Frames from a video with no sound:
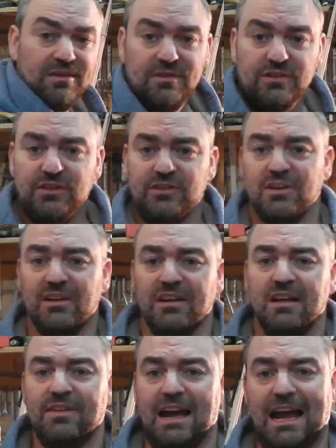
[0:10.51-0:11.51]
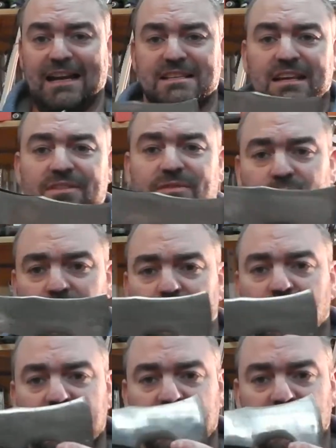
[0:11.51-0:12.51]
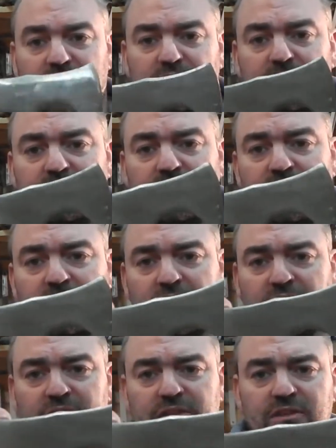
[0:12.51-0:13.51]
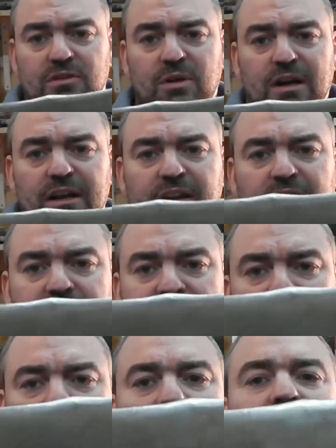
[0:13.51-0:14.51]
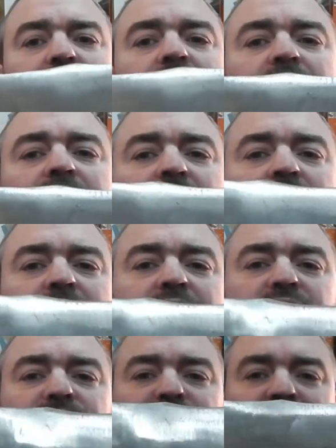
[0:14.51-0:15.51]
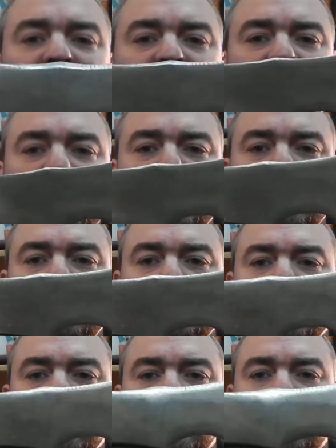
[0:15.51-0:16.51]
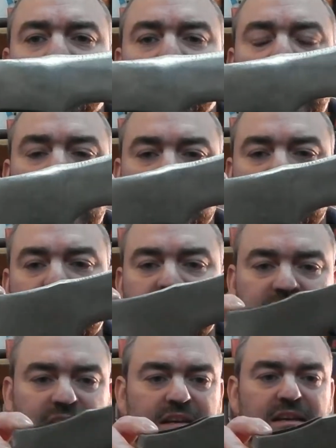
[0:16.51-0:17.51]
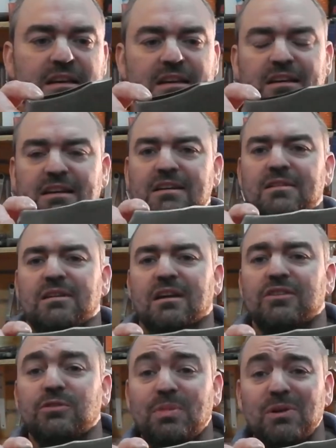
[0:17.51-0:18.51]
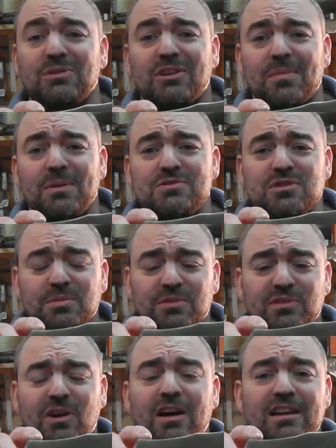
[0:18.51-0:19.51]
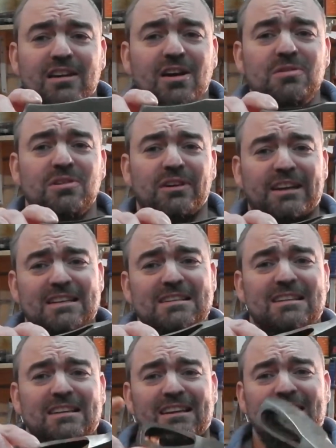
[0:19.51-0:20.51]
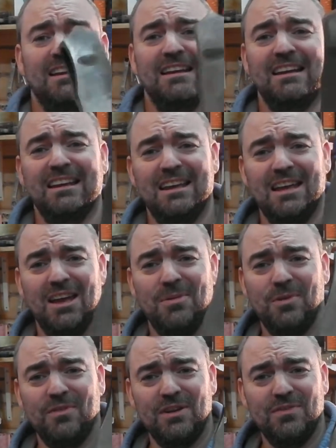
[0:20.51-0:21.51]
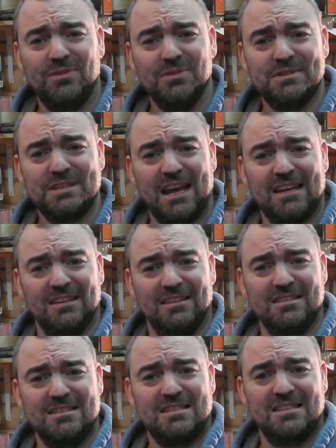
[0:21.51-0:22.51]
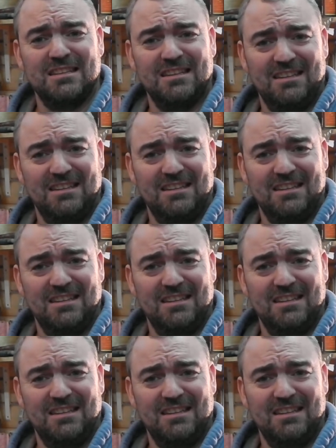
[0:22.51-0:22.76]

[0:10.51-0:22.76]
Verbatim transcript: this is a, uh, another axe head that we're working on. So it's quite a nice fantasy style axe head. Um, I spilled a couple of drops of Diet Coke on it. And within a few seconds,